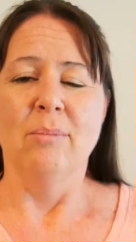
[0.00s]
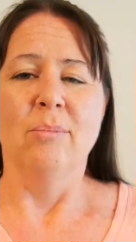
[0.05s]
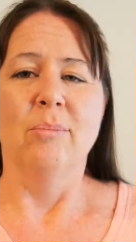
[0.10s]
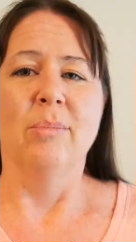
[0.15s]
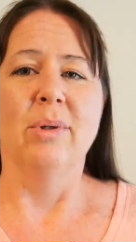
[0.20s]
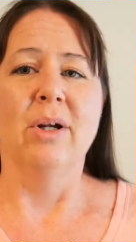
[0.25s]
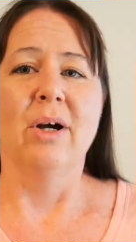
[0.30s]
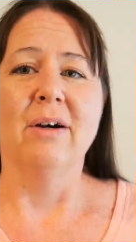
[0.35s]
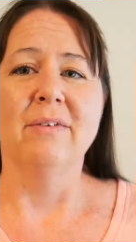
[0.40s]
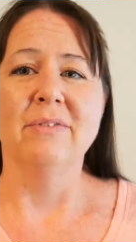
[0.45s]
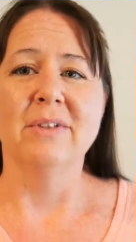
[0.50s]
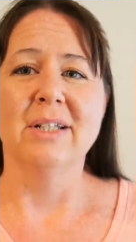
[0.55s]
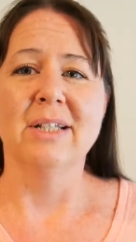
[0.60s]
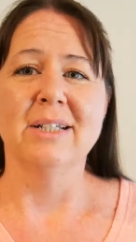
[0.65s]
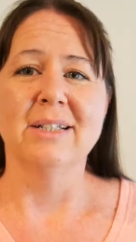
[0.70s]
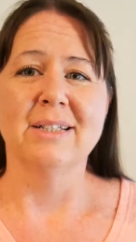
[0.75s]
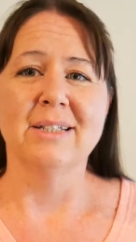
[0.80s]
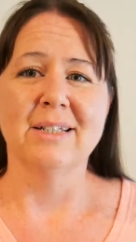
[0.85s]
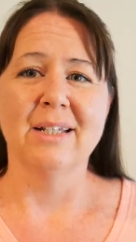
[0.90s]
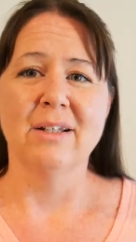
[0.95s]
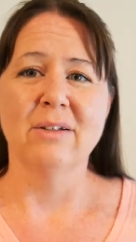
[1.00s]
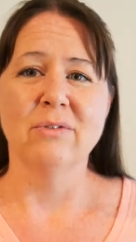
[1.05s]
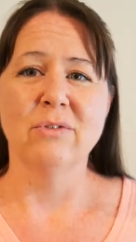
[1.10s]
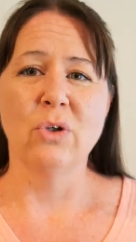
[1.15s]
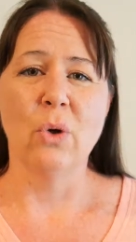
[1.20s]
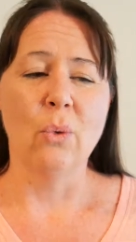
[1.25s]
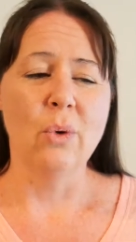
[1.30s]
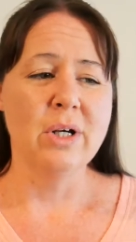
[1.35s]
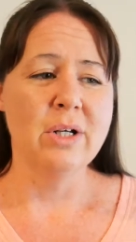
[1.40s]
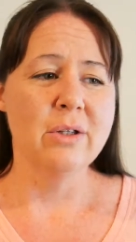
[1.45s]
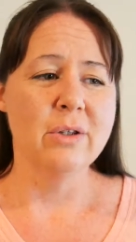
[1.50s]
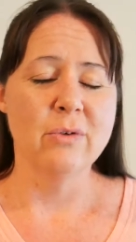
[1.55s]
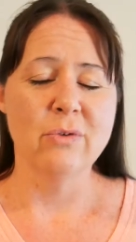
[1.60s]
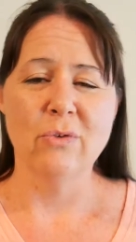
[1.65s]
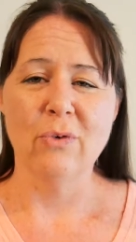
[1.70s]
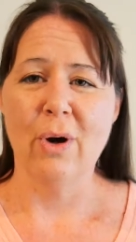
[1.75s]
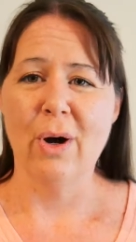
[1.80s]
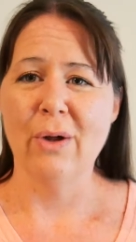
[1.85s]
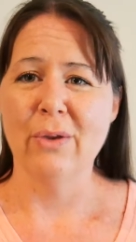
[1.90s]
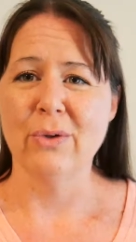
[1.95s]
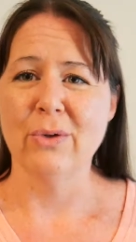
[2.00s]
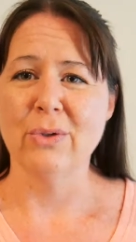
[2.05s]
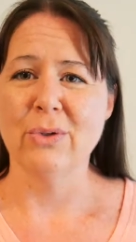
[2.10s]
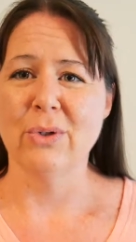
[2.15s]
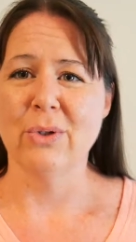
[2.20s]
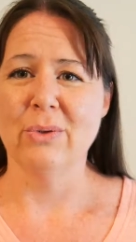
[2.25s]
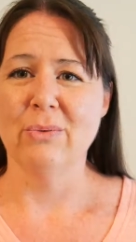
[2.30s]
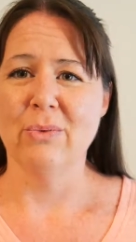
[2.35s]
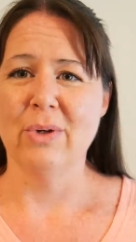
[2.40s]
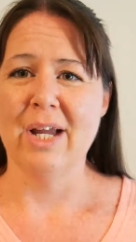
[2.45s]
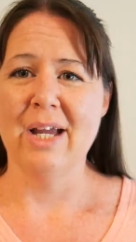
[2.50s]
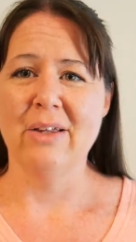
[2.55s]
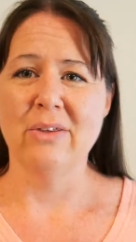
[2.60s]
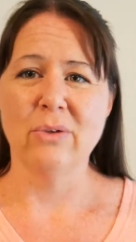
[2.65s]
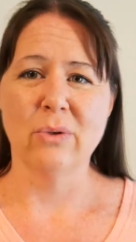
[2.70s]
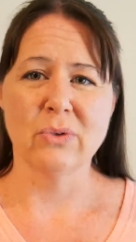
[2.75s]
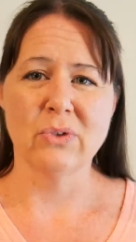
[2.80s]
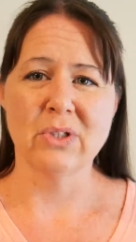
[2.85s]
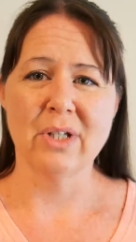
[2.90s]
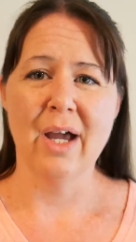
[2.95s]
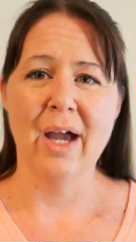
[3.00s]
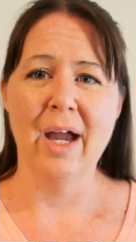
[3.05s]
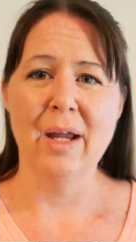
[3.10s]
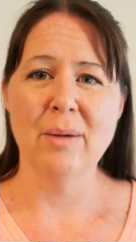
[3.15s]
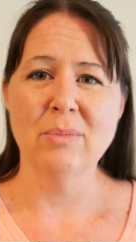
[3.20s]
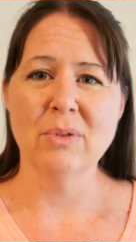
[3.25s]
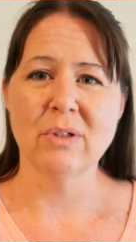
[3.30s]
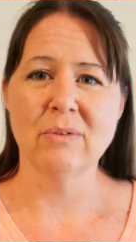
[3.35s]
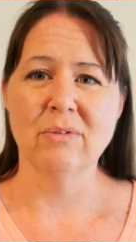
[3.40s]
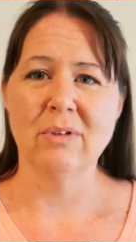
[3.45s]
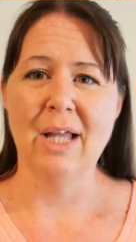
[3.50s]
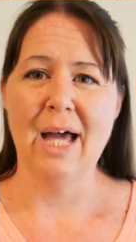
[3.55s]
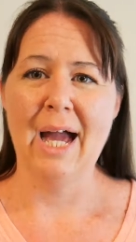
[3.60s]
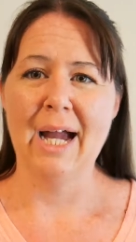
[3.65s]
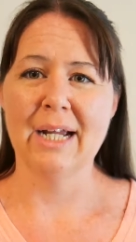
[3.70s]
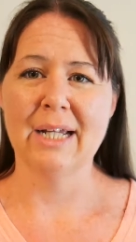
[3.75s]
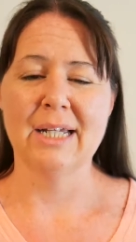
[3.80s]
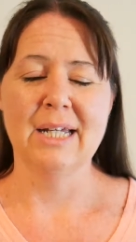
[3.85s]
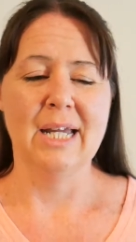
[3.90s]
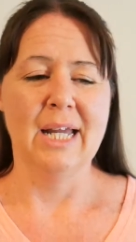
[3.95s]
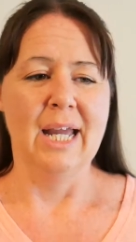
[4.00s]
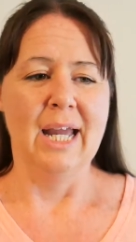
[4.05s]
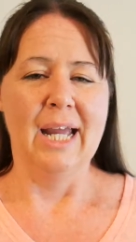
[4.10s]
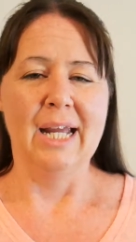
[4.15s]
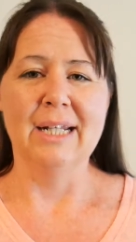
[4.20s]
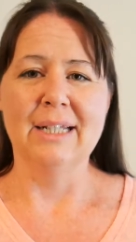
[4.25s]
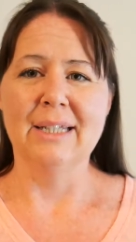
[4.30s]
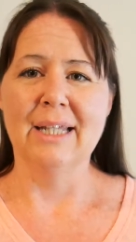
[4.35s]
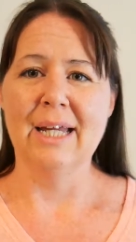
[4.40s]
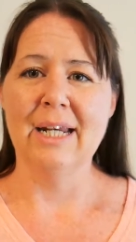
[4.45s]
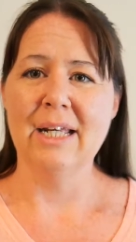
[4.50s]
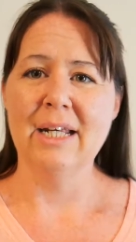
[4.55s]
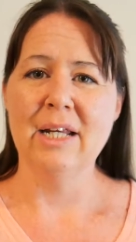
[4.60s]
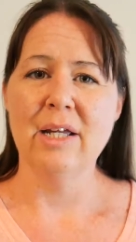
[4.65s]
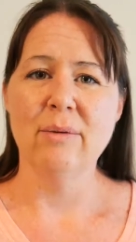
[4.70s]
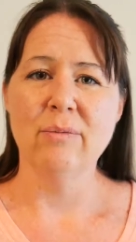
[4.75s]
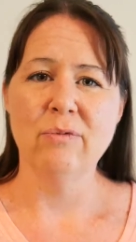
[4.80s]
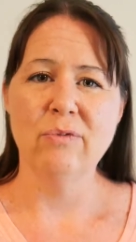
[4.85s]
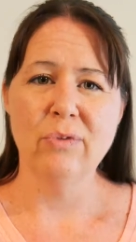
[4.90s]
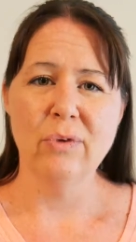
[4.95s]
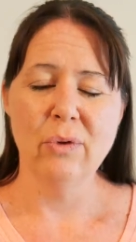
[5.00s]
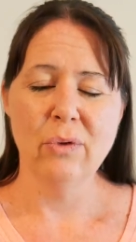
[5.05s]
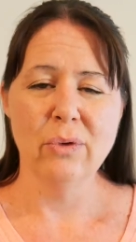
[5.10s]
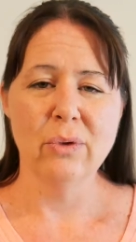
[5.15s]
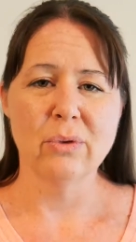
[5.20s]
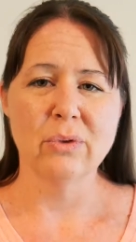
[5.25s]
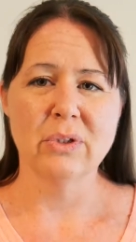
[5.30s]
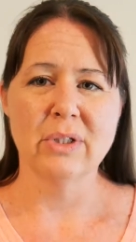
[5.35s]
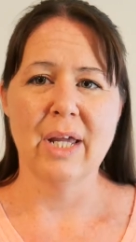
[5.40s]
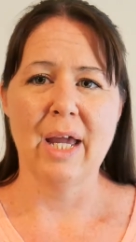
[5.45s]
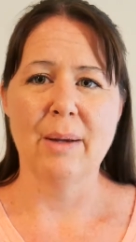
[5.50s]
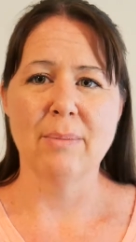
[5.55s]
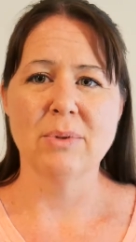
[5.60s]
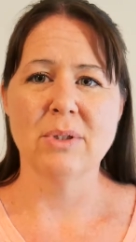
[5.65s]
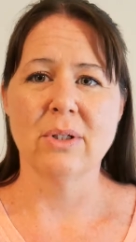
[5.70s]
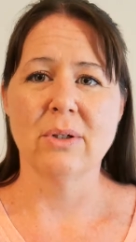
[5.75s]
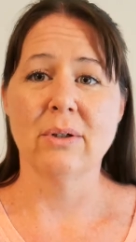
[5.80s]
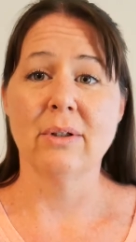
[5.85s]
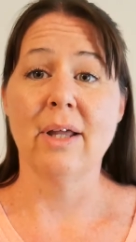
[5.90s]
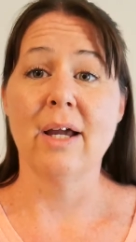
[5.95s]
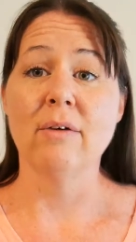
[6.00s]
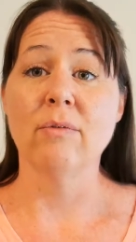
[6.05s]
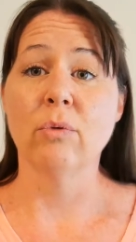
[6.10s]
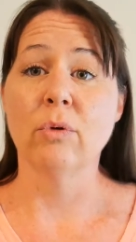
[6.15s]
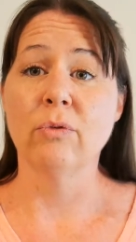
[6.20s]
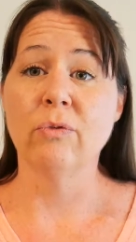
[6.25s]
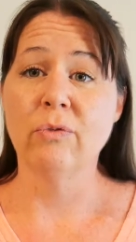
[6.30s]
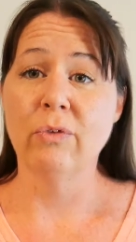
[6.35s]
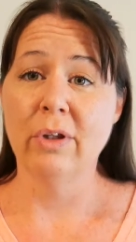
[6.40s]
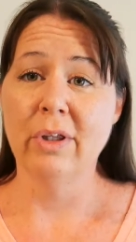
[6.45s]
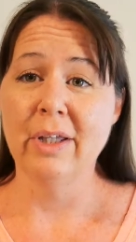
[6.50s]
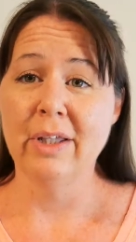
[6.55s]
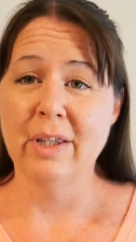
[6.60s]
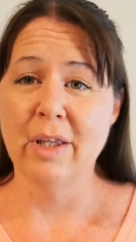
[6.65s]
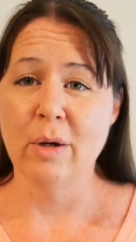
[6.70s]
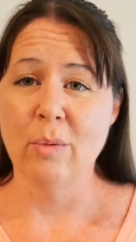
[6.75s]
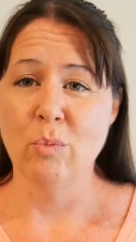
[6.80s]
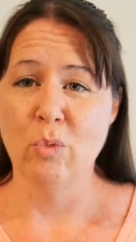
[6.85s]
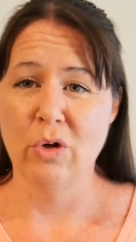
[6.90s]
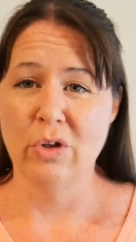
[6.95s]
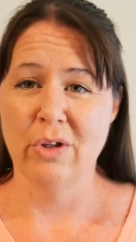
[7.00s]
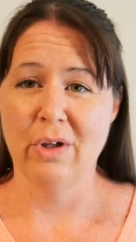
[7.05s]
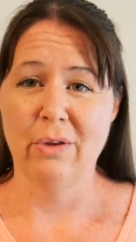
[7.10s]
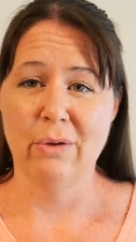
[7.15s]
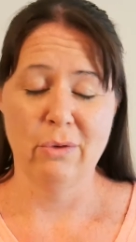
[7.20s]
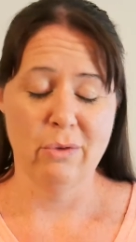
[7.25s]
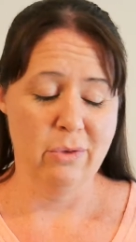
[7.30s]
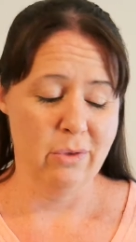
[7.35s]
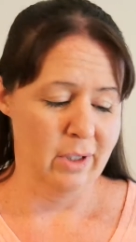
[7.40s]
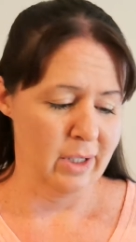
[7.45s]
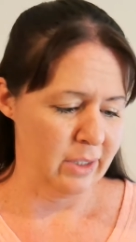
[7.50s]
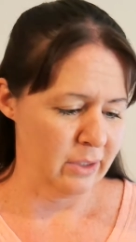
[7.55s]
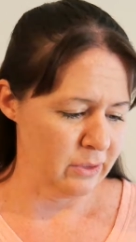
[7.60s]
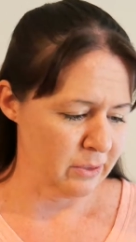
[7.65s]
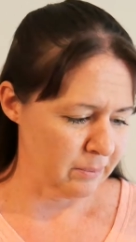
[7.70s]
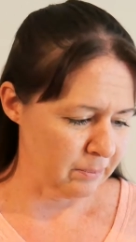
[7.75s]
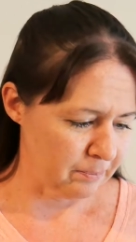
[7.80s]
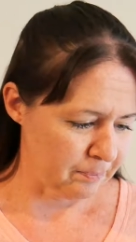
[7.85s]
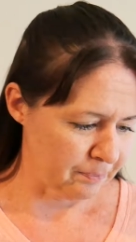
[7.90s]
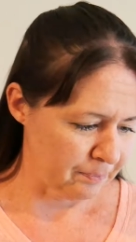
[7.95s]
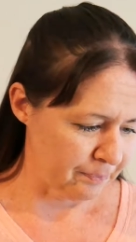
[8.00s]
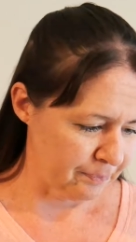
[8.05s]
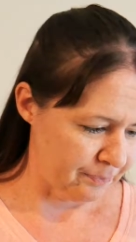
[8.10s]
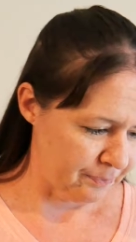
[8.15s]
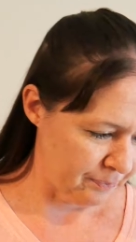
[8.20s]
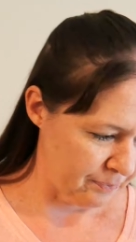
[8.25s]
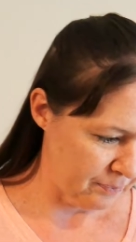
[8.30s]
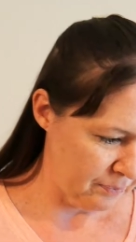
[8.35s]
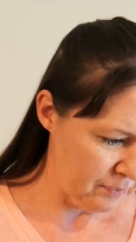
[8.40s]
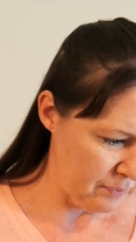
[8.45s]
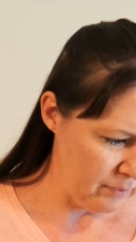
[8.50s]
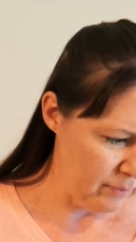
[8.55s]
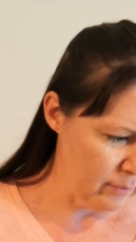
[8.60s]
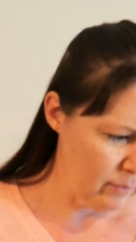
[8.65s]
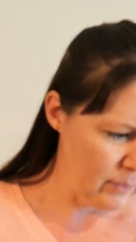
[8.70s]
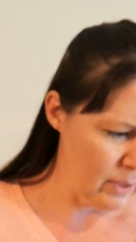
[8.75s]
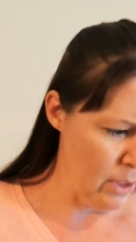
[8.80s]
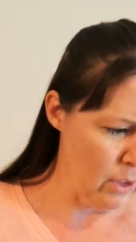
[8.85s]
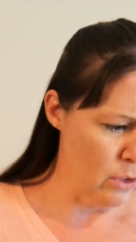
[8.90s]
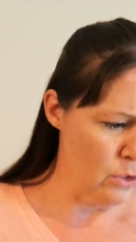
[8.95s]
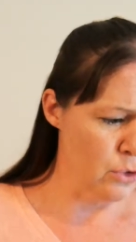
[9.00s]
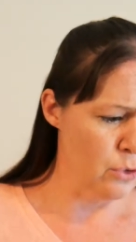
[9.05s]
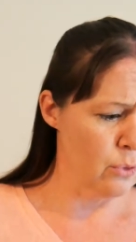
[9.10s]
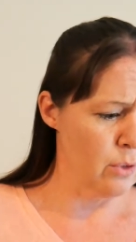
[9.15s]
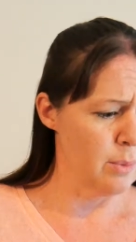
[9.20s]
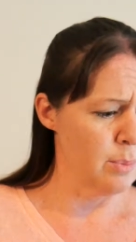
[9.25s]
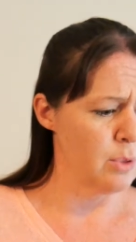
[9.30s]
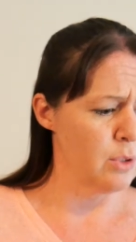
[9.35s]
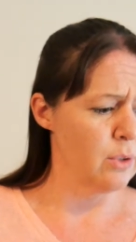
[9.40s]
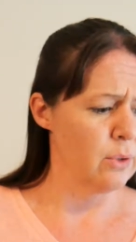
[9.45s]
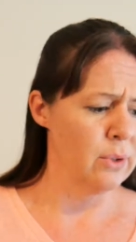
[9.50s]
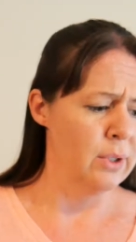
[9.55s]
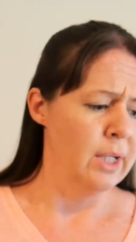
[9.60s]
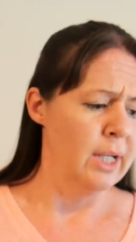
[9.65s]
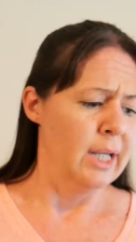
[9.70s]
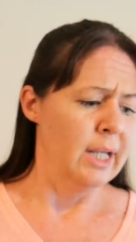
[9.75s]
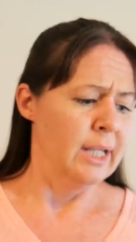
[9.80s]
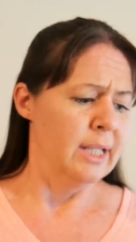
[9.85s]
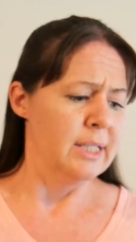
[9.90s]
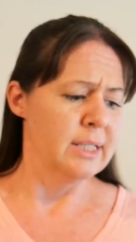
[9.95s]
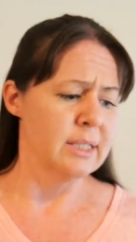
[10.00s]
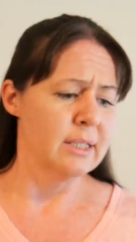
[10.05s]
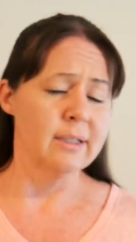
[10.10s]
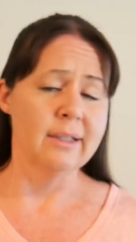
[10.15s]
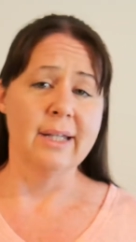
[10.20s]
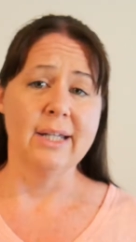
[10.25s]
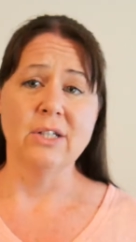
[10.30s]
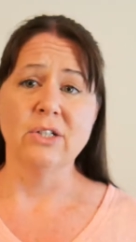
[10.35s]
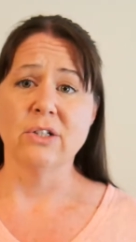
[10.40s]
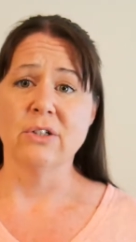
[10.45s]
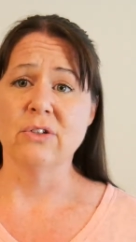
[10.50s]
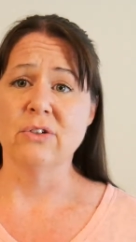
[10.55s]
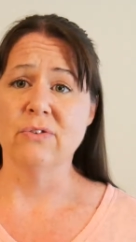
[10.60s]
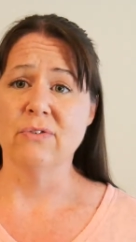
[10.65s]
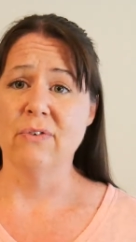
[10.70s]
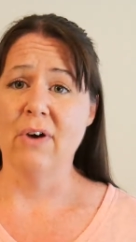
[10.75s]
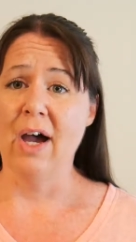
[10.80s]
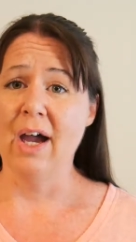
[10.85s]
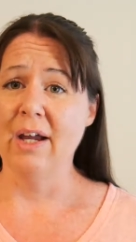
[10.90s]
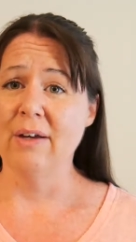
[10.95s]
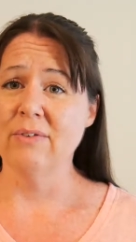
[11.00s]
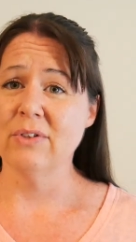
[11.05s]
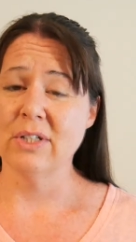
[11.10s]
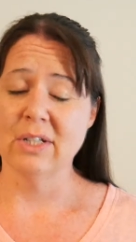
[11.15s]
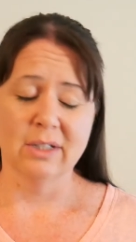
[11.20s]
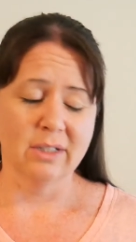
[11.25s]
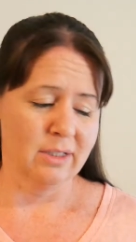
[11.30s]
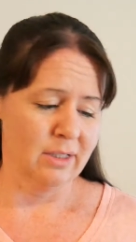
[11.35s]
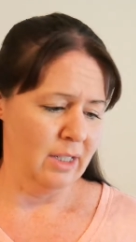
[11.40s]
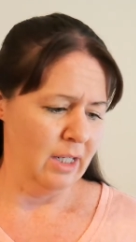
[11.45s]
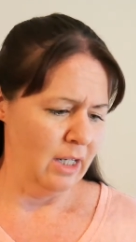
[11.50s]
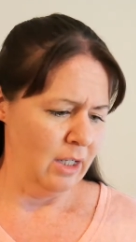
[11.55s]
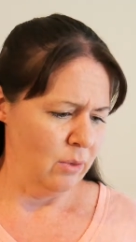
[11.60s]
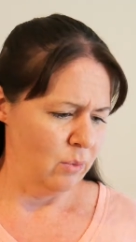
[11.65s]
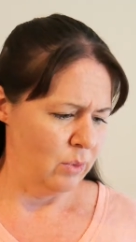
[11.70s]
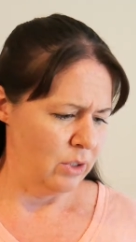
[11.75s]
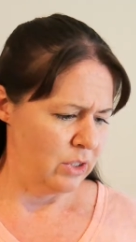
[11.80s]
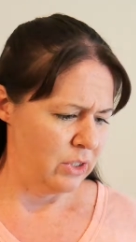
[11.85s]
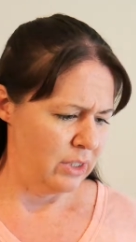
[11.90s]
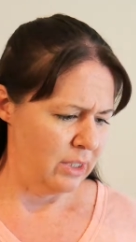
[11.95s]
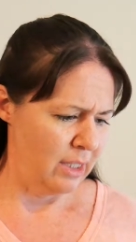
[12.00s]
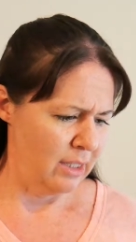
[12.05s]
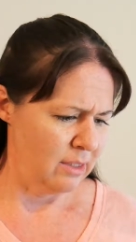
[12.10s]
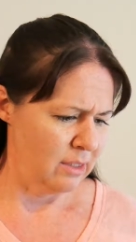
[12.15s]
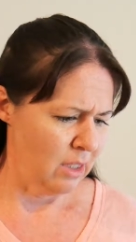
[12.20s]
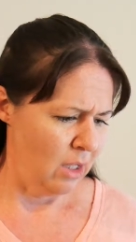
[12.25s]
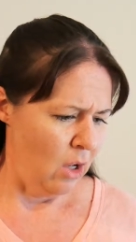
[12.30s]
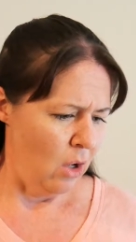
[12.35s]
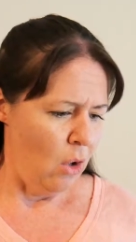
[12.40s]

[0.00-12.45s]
But often, instead of going to the Father during those times of lack and letting Him fill those gaps in our life, we're filling them with other things. Our scripture is Galatians 5:16, which says,